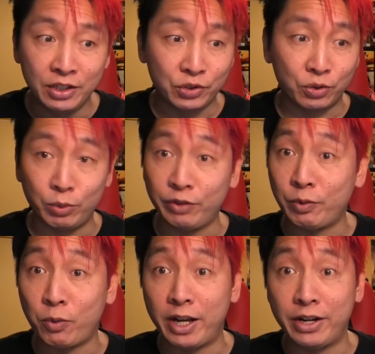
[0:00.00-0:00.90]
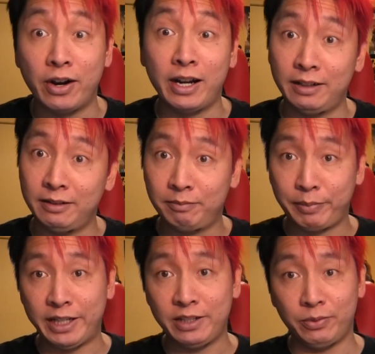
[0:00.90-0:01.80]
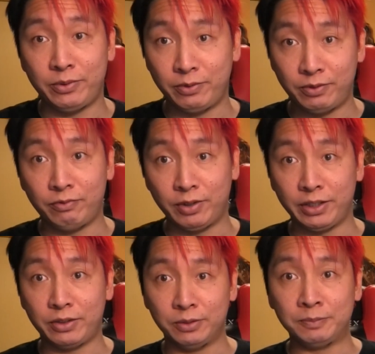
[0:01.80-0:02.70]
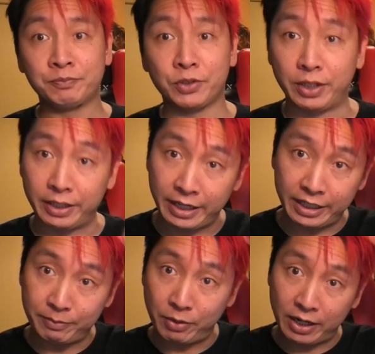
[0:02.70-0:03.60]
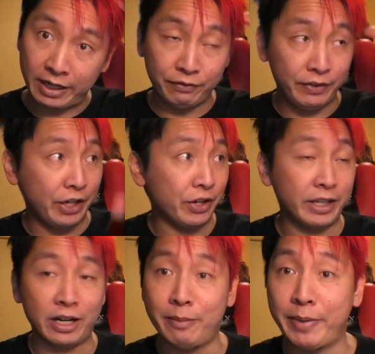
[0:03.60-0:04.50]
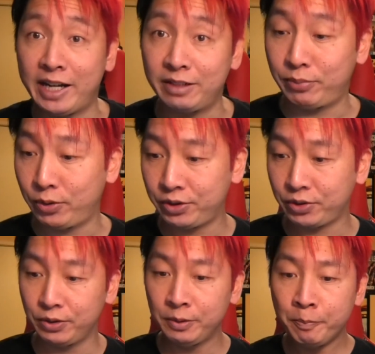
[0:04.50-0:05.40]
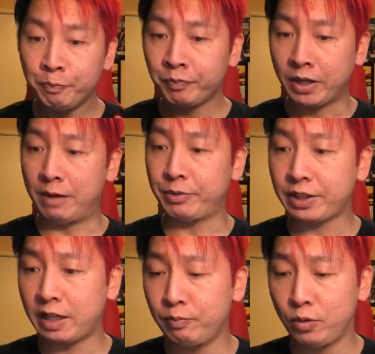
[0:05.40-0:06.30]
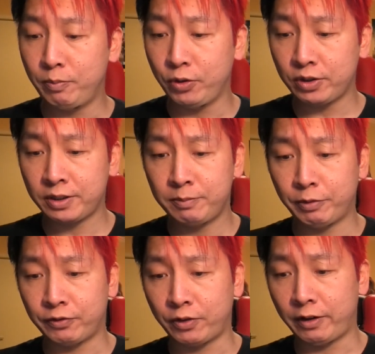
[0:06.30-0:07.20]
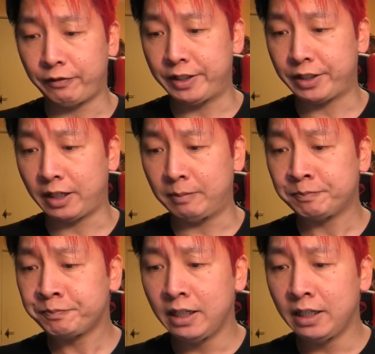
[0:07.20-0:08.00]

Sean Murphy White Knight piece, which was really cool. So yeah, that is my video that I bagged and boarded to. Um, just a couple more books before I finish up.